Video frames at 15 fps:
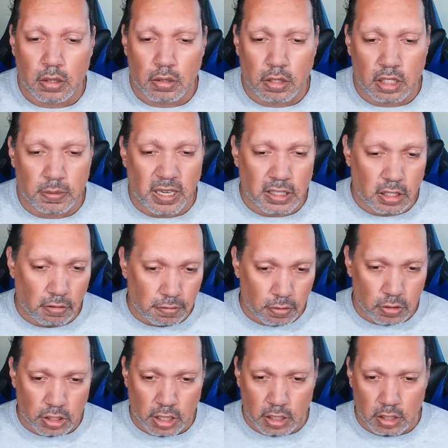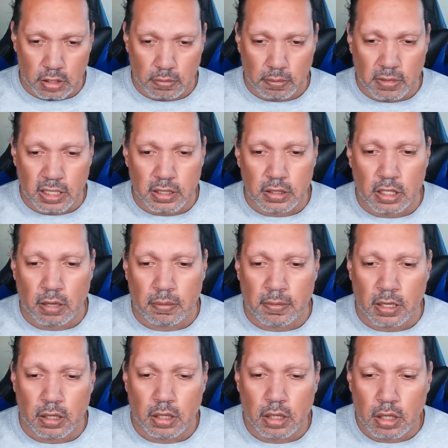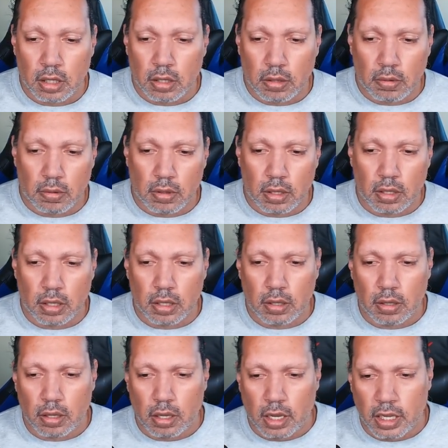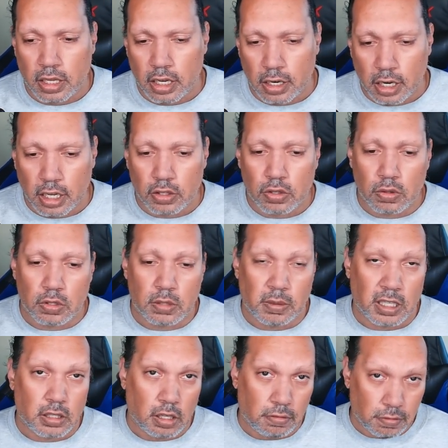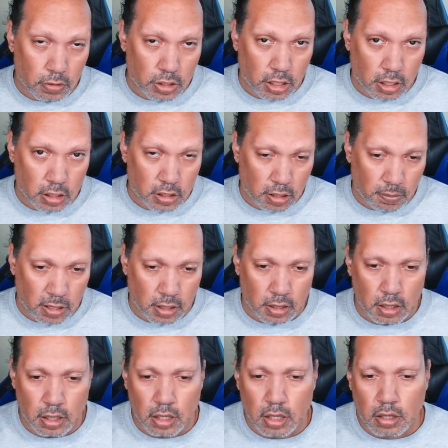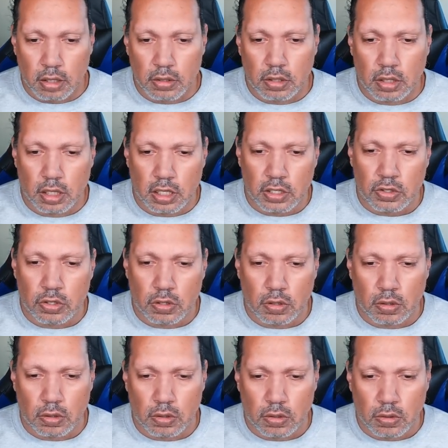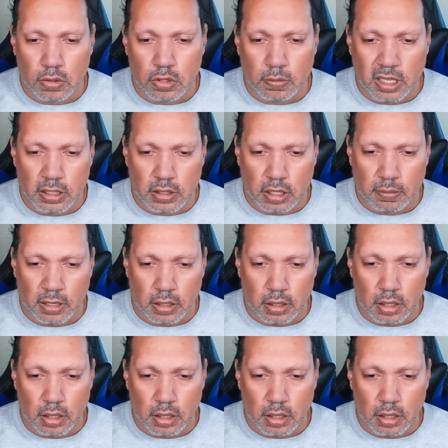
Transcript: The spicy food challenge, my stomach. I cannot do spicy food challenge, I meant, is to due to my stomach.